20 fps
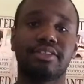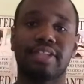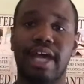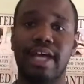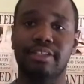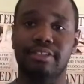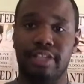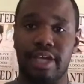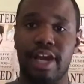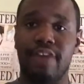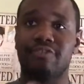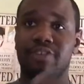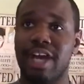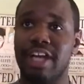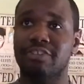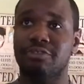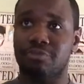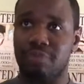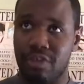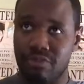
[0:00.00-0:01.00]
That, yeah,
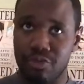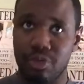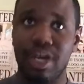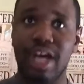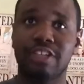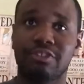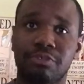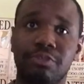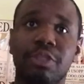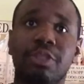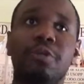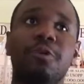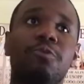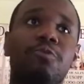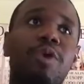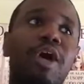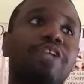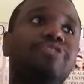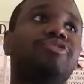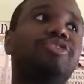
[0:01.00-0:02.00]
if you guys
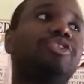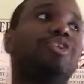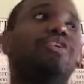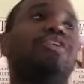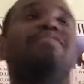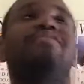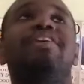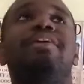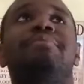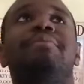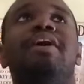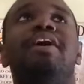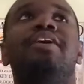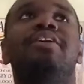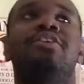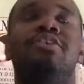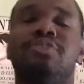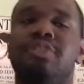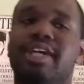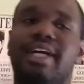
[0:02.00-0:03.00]
watch Resoria Vampire
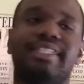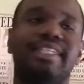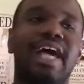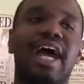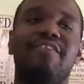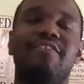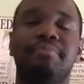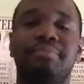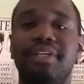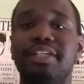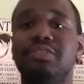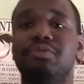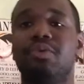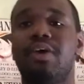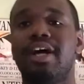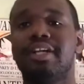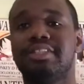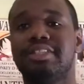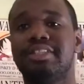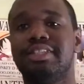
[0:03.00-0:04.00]
or if you guys haven't, please
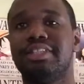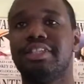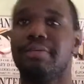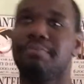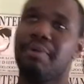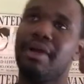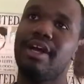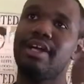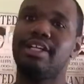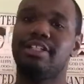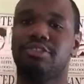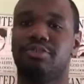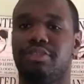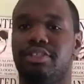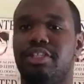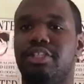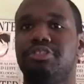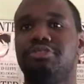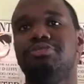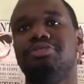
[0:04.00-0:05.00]
watch it and compare this with
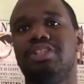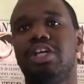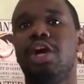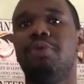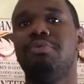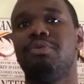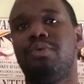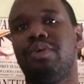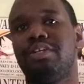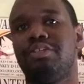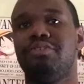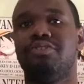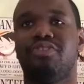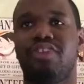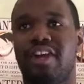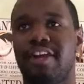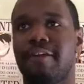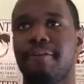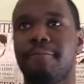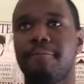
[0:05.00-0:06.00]
this. You tell me what you
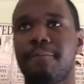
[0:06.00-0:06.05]
think.